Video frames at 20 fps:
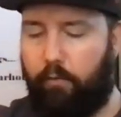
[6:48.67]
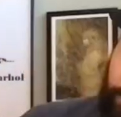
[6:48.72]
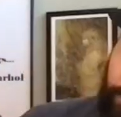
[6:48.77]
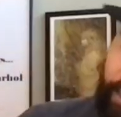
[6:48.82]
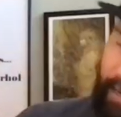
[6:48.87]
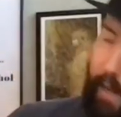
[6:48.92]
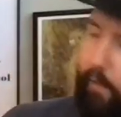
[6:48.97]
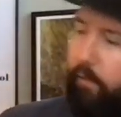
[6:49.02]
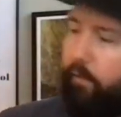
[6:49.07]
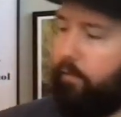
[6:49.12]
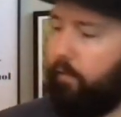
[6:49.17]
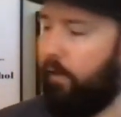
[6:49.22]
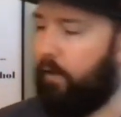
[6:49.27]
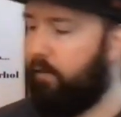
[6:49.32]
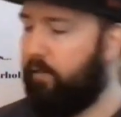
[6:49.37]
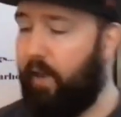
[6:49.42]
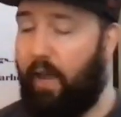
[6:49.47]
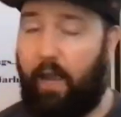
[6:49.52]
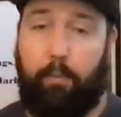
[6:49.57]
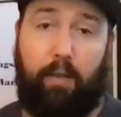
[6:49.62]
Yeah, there's
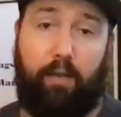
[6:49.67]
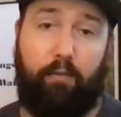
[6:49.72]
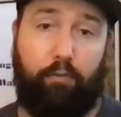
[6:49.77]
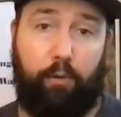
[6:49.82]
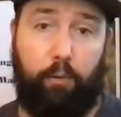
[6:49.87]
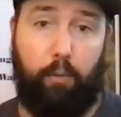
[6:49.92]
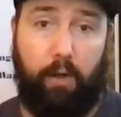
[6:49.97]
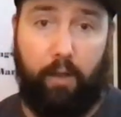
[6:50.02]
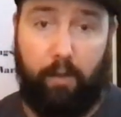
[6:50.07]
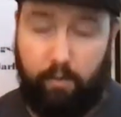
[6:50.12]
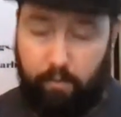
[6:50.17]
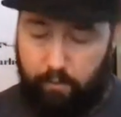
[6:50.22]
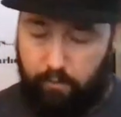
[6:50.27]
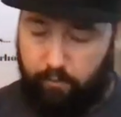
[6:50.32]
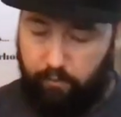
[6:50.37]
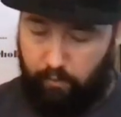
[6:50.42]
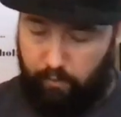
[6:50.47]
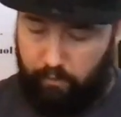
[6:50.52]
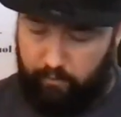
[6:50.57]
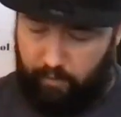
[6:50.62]
like tape everywhere.
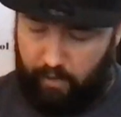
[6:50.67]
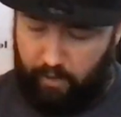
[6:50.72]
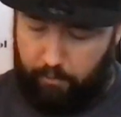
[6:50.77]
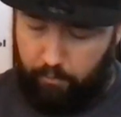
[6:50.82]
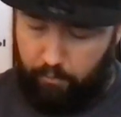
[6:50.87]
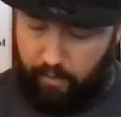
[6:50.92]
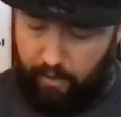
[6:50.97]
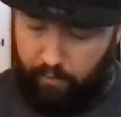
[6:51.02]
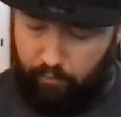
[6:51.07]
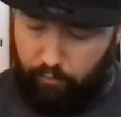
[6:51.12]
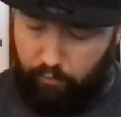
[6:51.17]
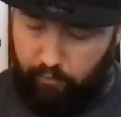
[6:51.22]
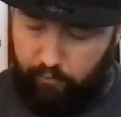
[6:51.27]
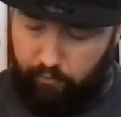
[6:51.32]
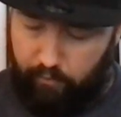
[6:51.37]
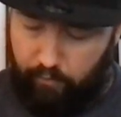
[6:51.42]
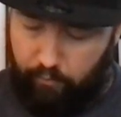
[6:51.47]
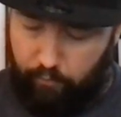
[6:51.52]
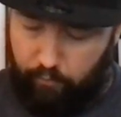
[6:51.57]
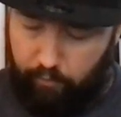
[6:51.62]
There's like tape on every
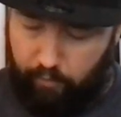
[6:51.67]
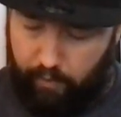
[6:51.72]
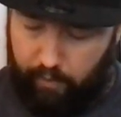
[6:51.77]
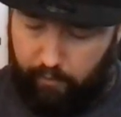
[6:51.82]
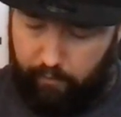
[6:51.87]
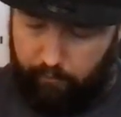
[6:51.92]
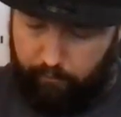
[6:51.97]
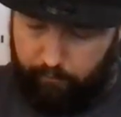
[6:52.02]
single thing.